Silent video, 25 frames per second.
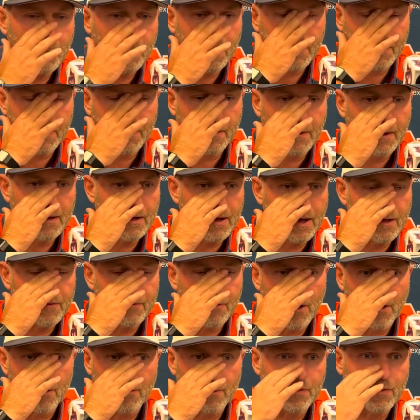You know, I
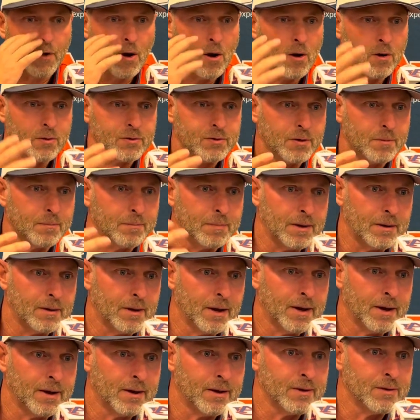thought with Alsop
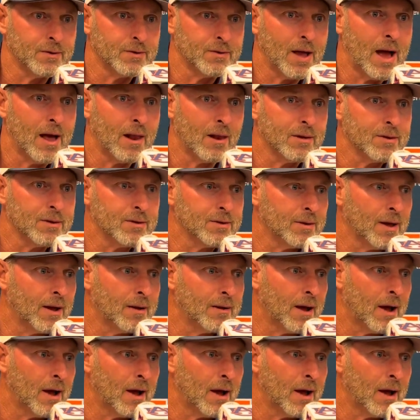and Gonzalez,